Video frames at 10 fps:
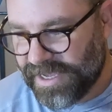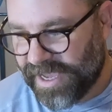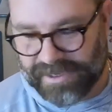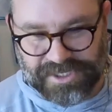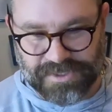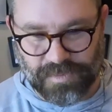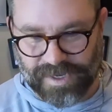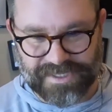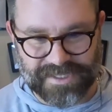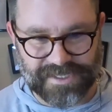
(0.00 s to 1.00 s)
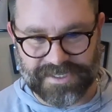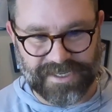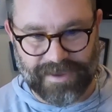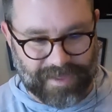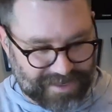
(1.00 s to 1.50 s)
it just wasn't the
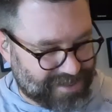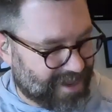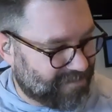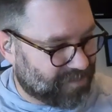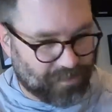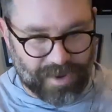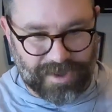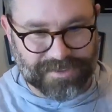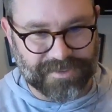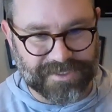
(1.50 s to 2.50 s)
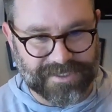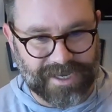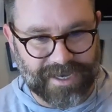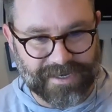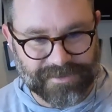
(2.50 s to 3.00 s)
same. They didn't have the walls on the
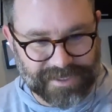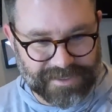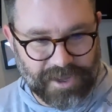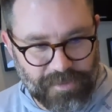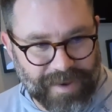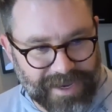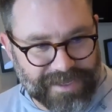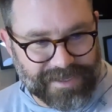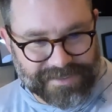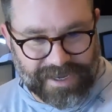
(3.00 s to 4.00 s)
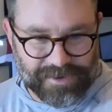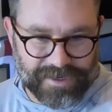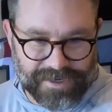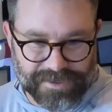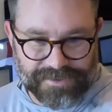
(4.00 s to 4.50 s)
side. And I was like, nobody is out
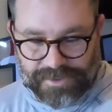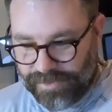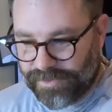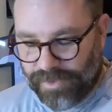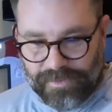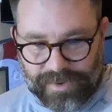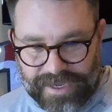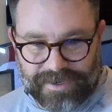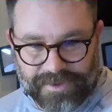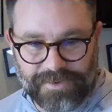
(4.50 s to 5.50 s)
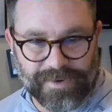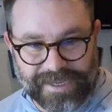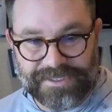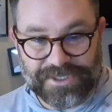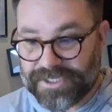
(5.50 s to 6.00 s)
here doing what we do. And
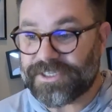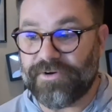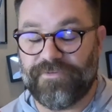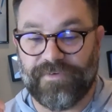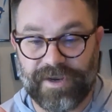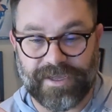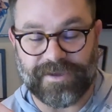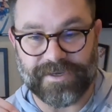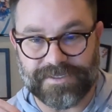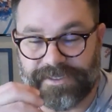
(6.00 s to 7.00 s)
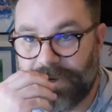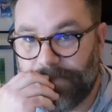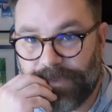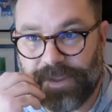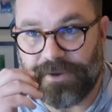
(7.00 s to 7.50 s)
it's just so funny because
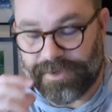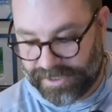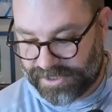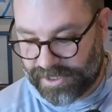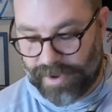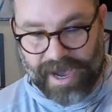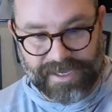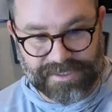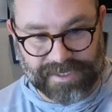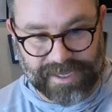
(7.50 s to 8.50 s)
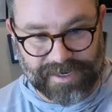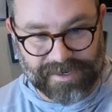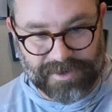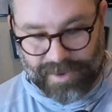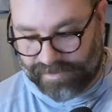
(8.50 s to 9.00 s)
you get so
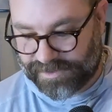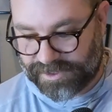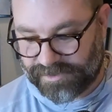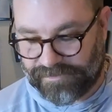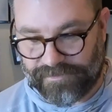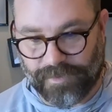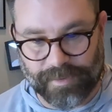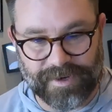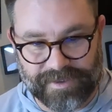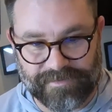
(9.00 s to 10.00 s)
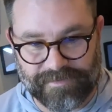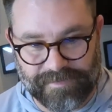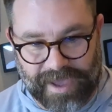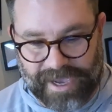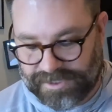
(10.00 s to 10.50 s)
isolated and you have such a formative
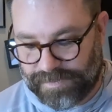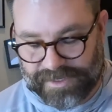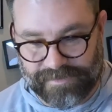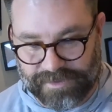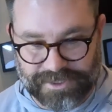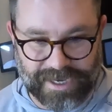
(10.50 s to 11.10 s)
aspect of your